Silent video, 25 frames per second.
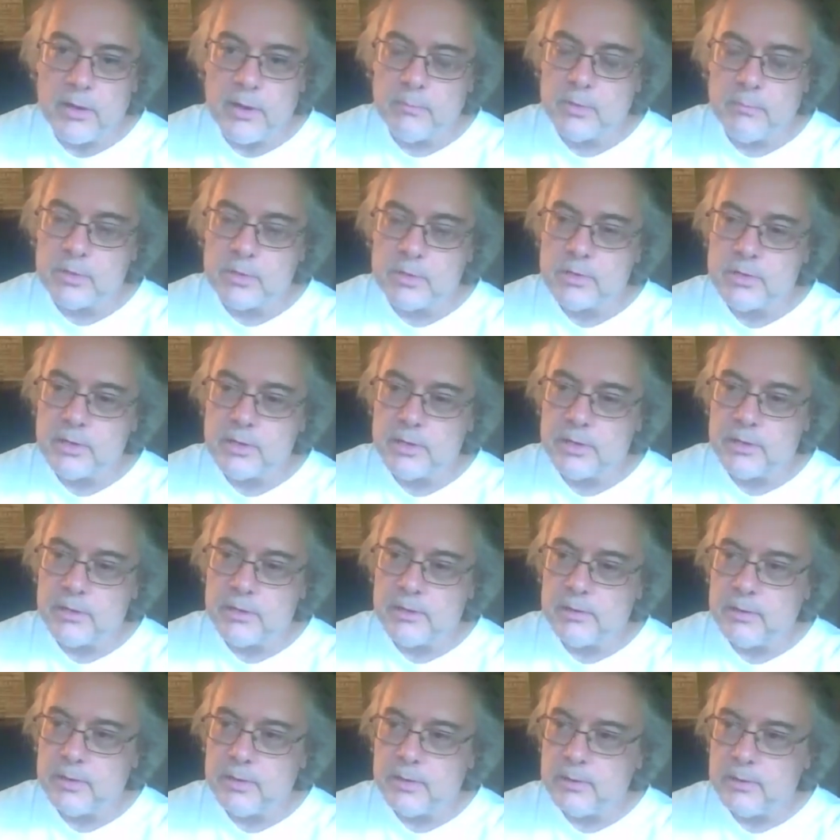I'm just
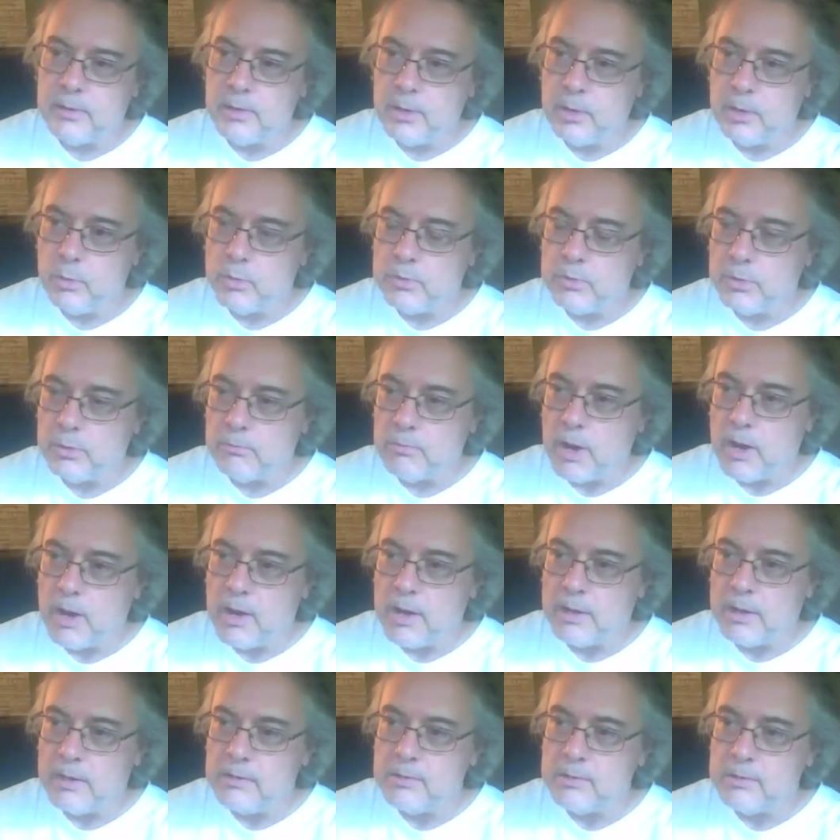saying that, you know, with the
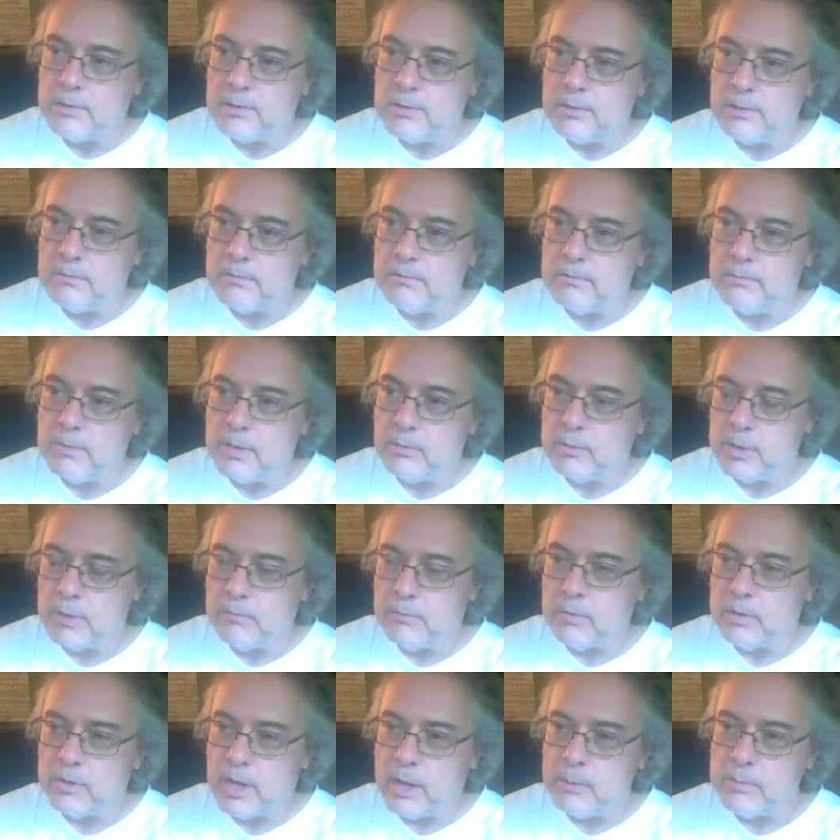rise of you know,
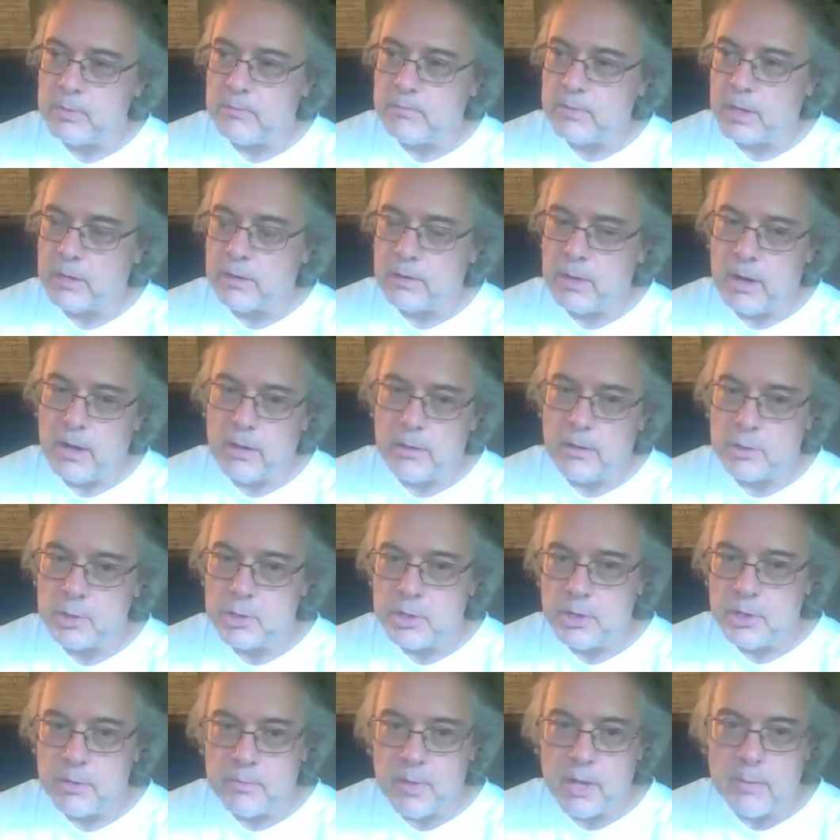different types of technology
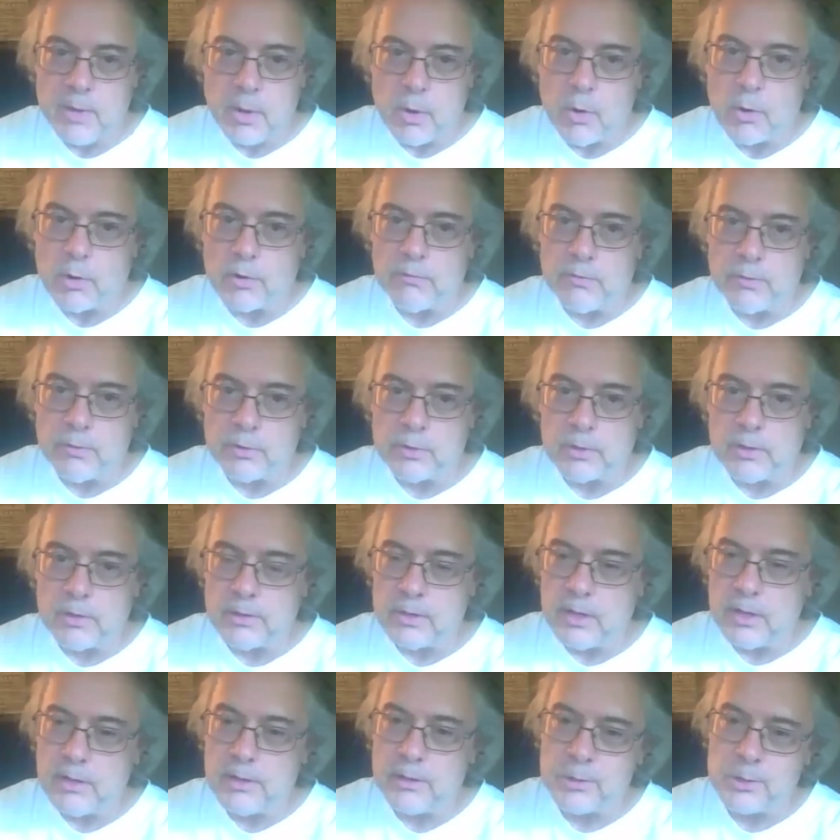and maybe artificial
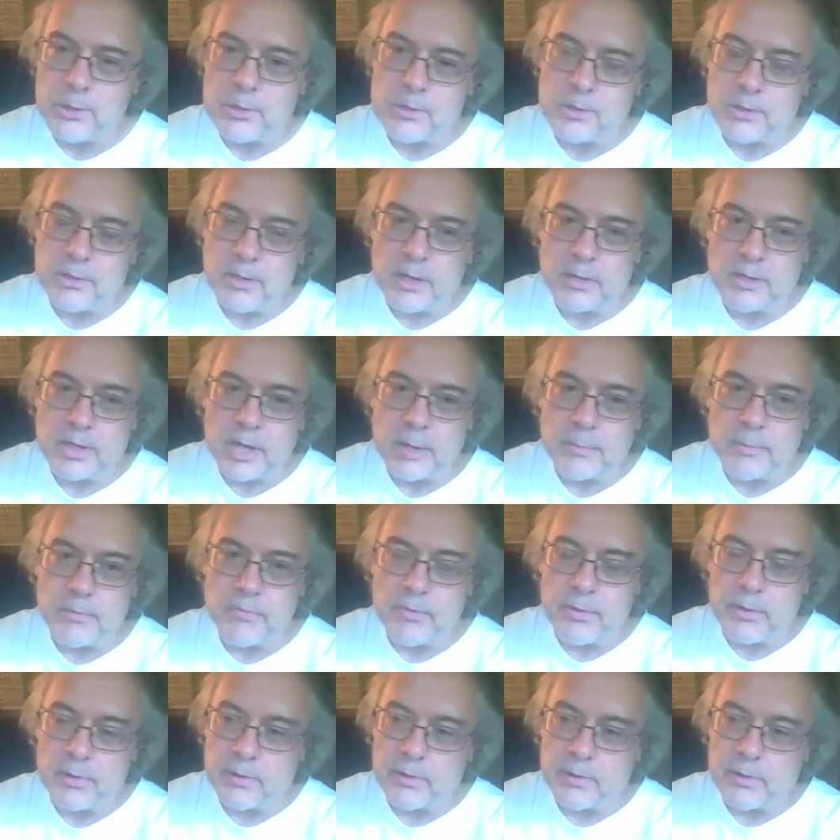intelligence and that type of